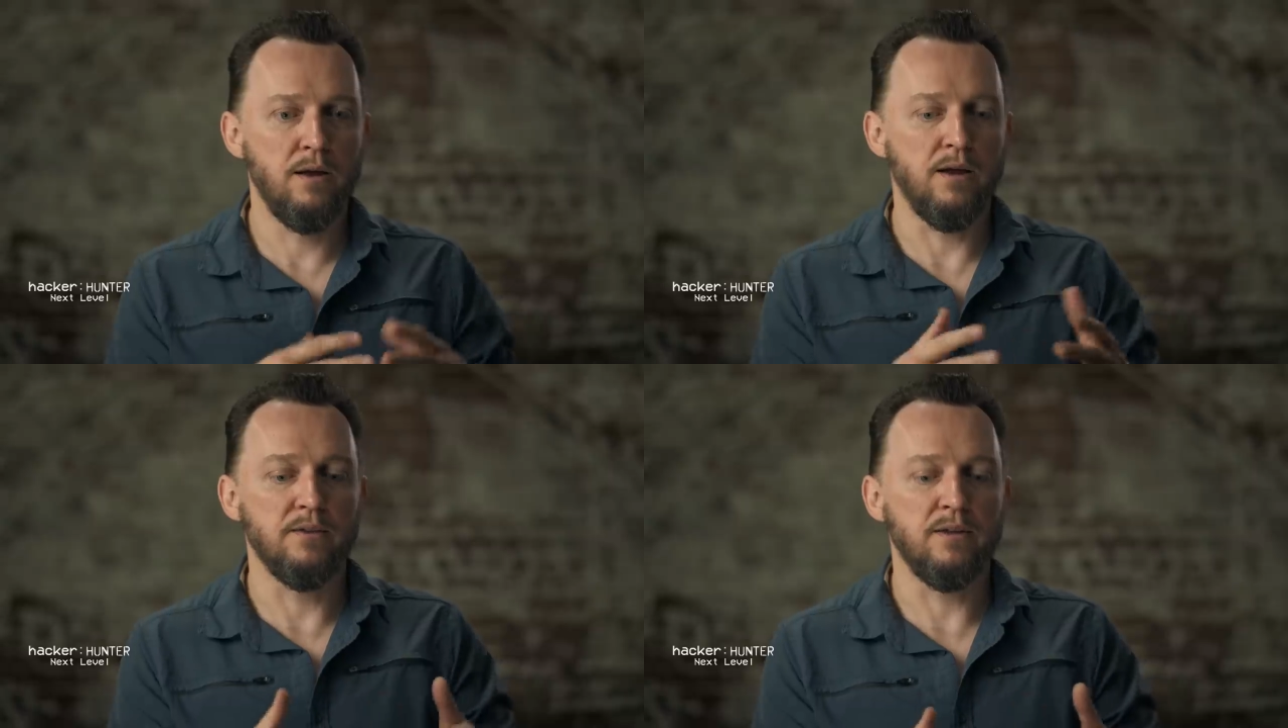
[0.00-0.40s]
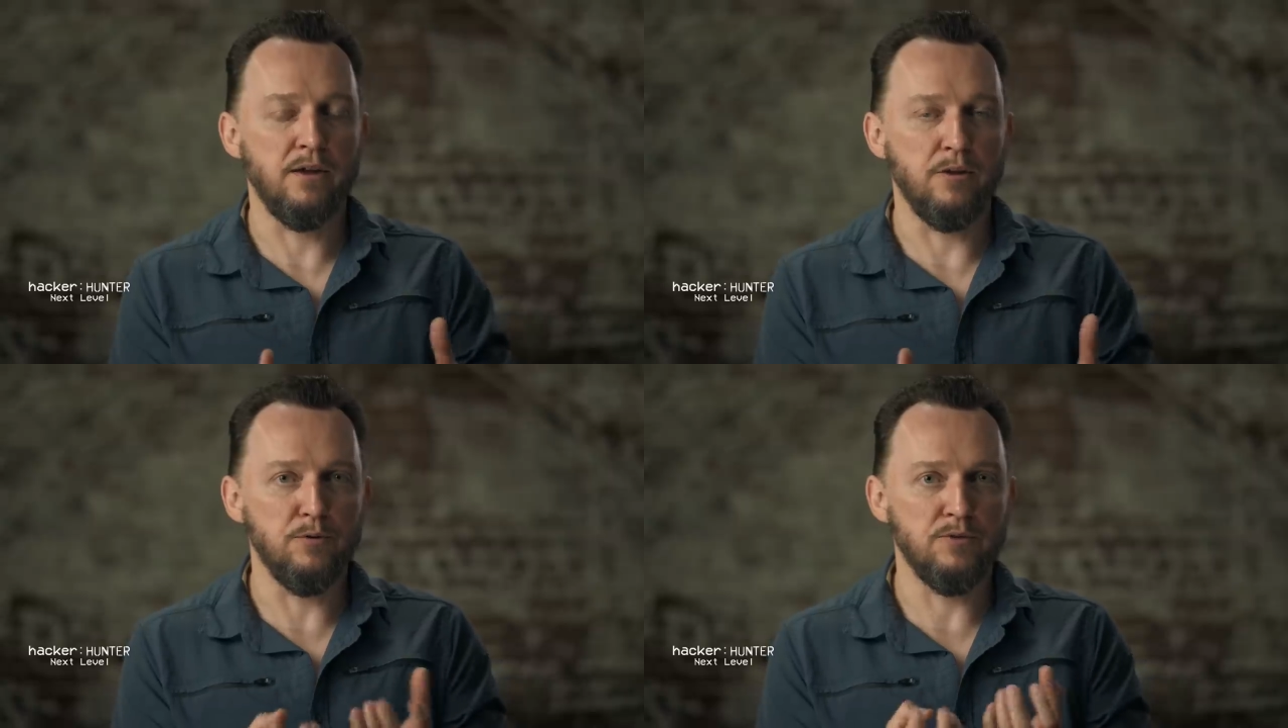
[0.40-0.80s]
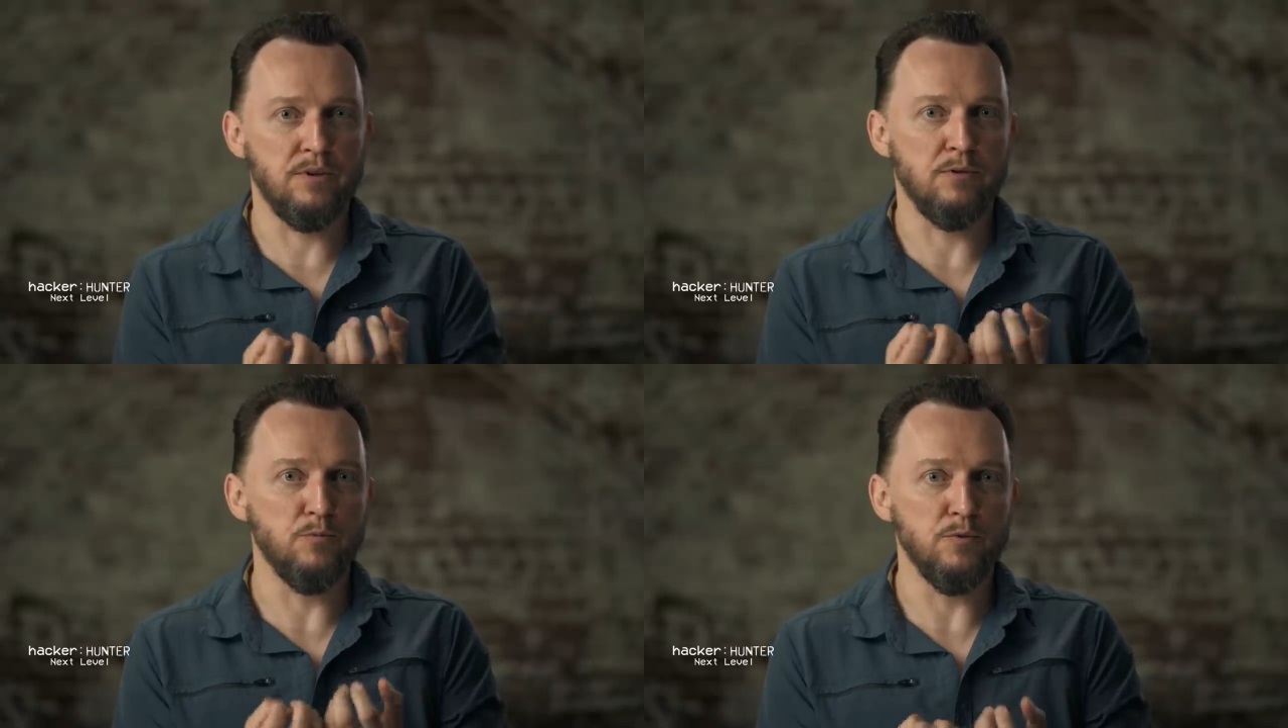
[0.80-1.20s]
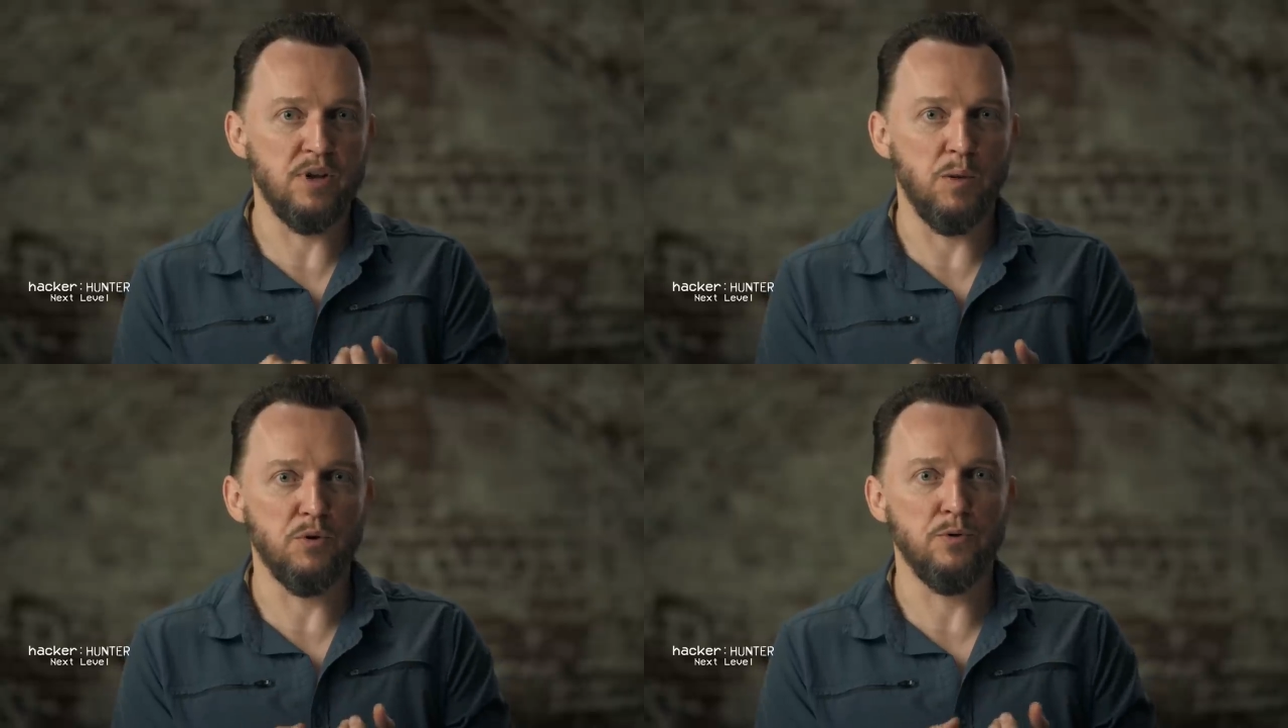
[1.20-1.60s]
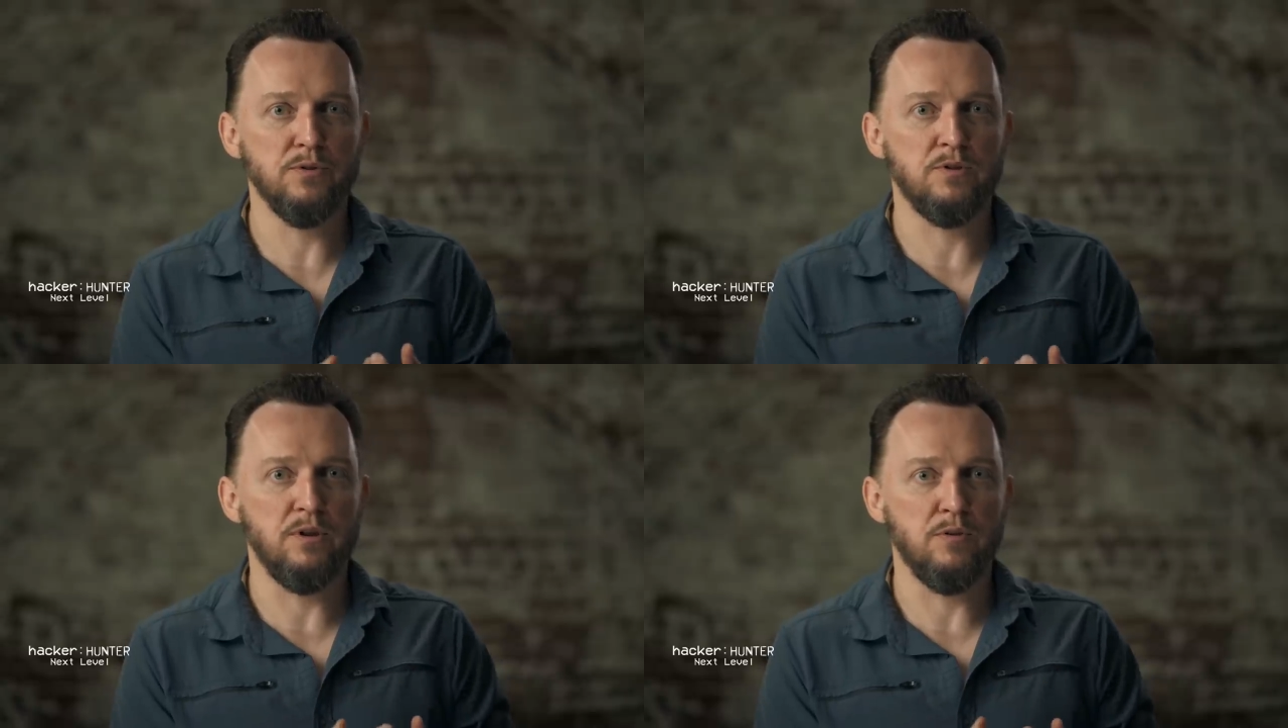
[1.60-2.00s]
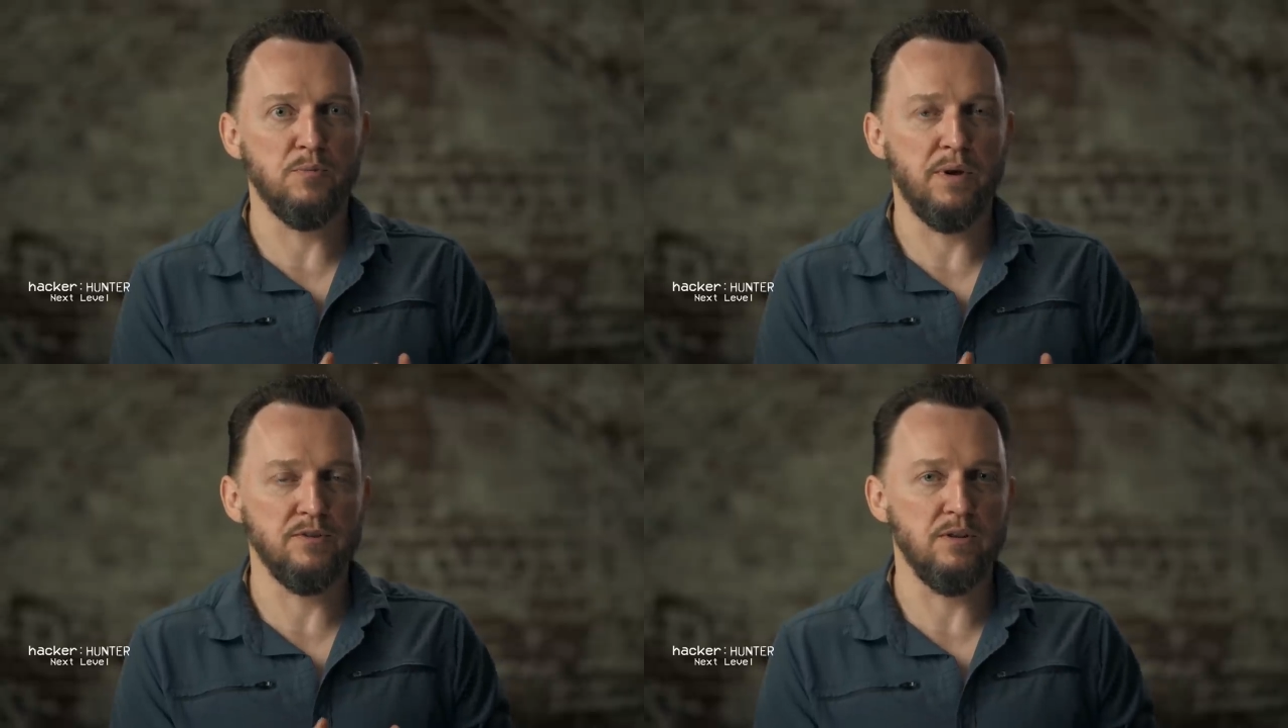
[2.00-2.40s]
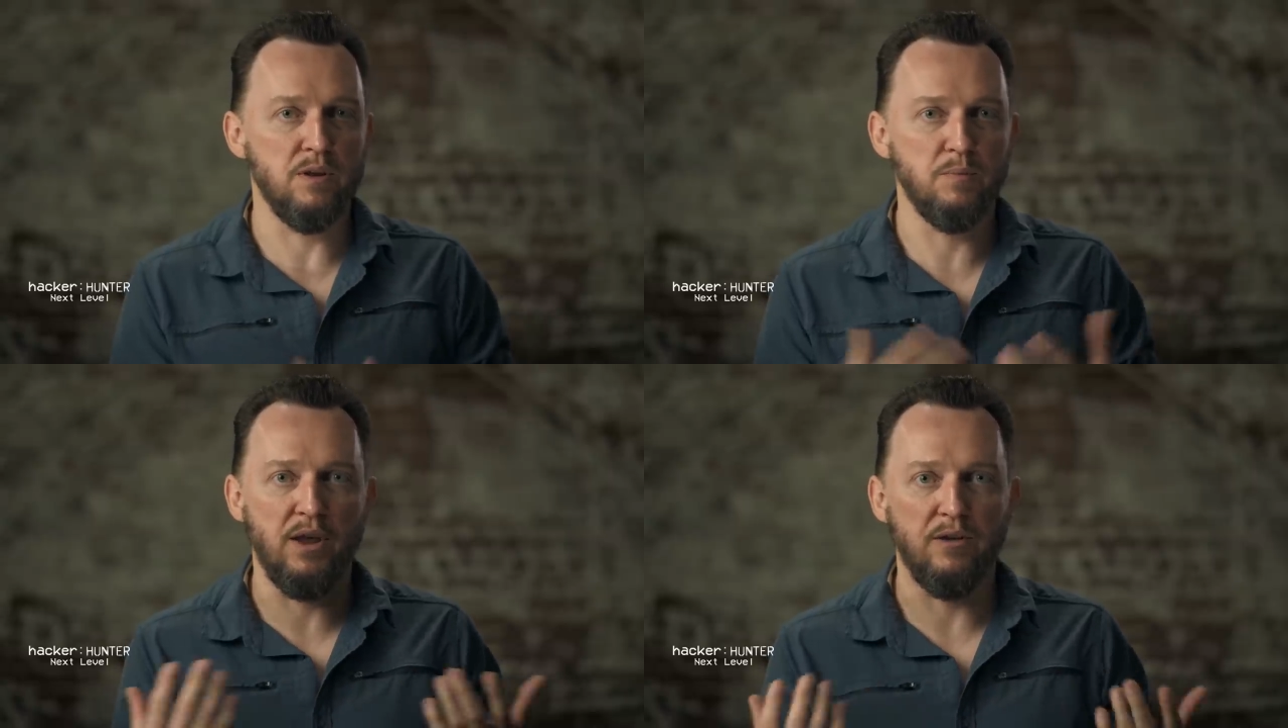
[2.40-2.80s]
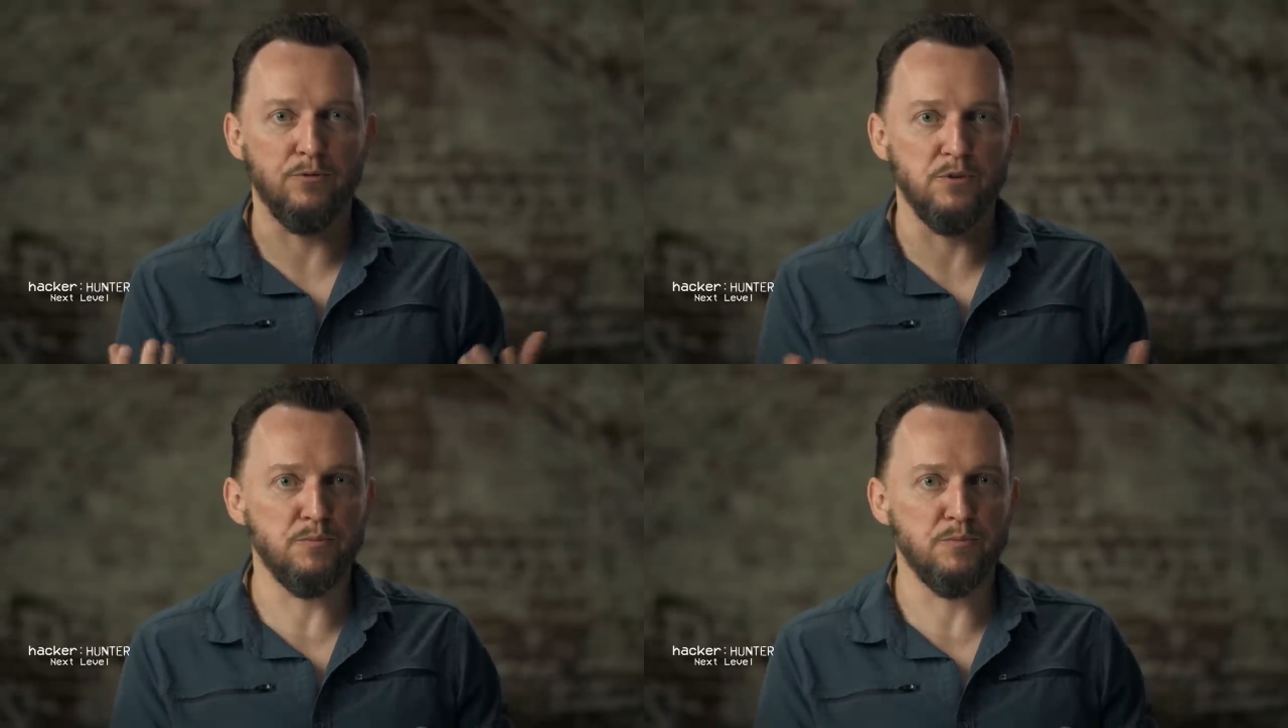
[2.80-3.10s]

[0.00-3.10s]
And then they use the RuneScape currency to basically pay for their